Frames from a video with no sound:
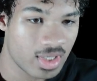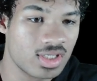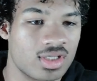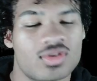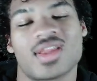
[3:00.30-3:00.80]

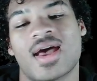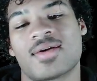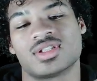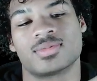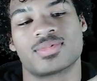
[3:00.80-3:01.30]
in, you have the
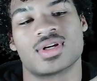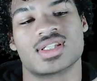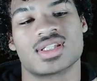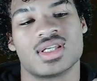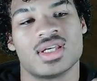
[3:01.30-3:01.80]
option to press
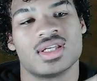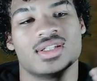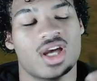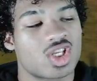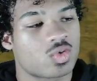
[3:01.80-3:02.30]

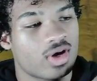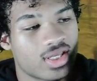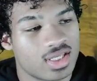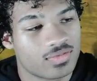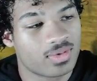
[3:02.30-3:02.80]
down square to
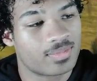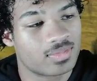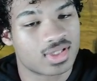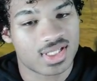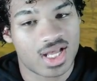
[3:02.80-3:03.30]
hit from the
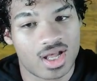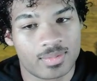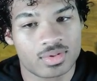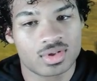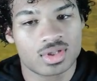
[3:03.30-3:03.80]
top,
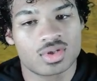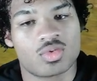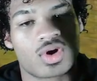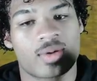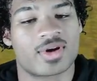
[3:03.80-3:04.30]

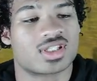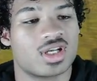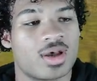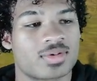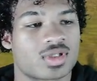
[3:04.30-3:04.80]
or you press
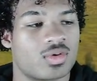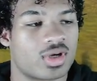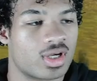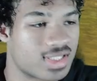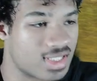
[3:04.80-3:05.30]
up
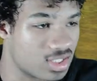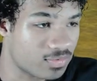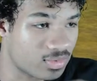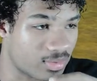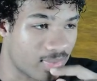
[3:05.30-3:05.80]
square to hit
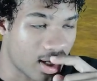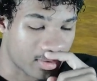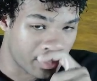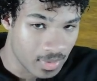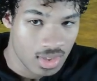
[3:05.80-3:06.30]
from the bottom.
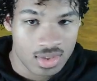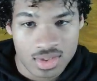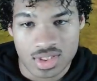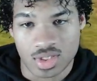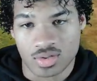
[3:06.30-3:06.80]

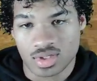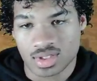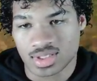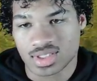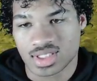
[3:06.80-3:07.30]
So it
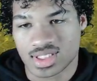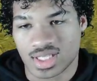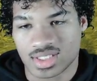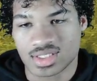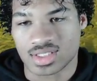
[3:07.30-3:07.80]
looks just
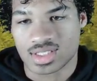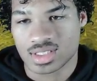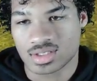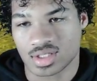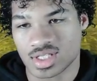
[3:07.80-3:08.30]
like this.
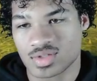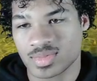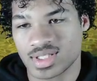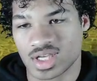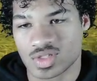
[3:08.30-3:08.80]
So this will be
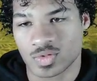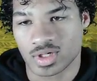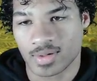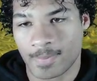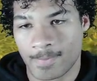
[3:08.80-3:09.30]
down
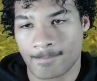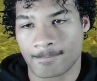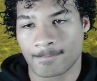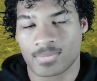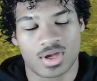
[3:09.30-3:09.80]
square,
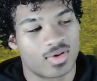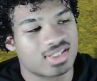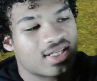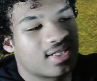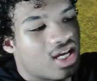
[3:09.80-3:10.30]
and when I
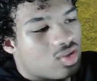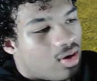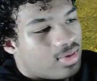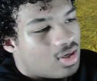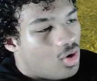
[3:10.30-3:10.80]
say down square, I
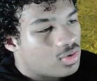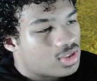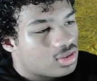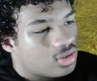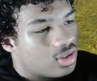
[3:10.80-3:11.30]
mean hold
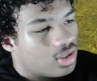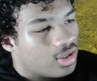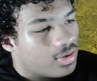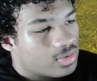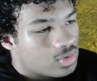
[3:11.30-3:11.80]
your
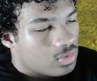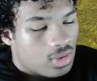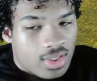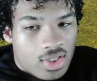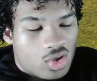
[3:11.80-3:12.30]

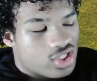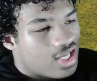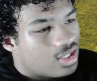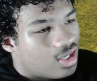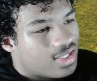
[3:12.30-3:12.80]

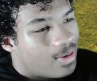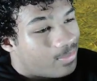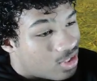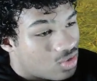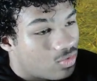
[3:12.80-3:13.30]
analog down,
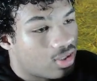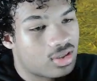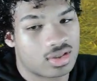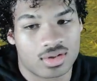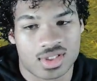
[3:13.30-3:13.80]
press square,
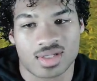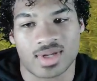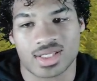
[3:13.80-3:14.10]
something like